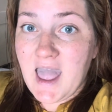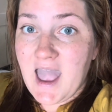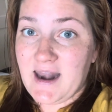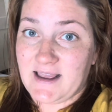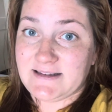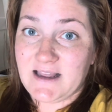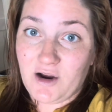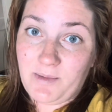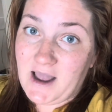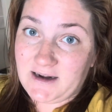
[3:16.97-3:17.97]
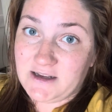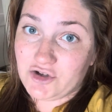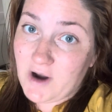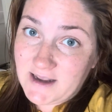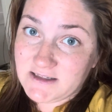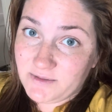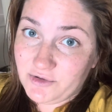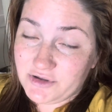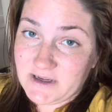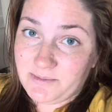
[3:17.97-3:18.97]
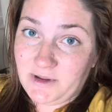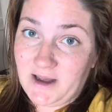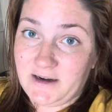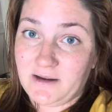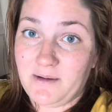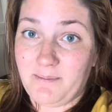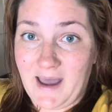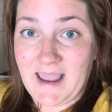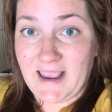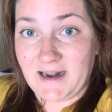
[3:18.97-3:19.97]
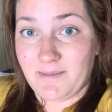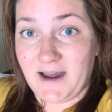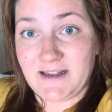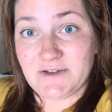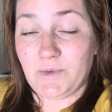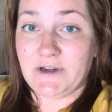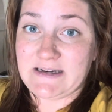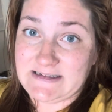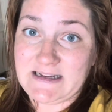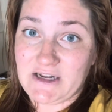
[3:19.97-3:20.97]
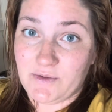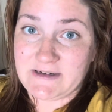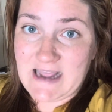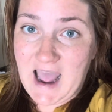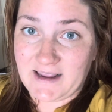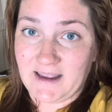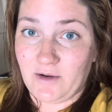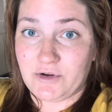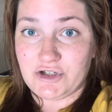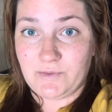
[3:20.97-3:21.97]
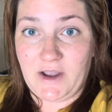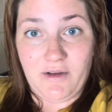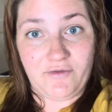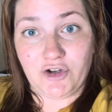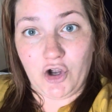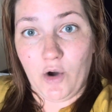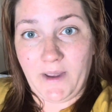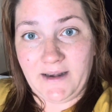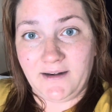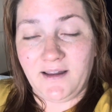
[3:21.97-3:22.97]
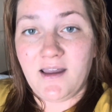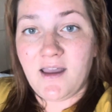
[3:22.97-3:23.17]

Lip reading: And as their body tries to producing blood, my antibodies will continue attacking, which is why you have to go in,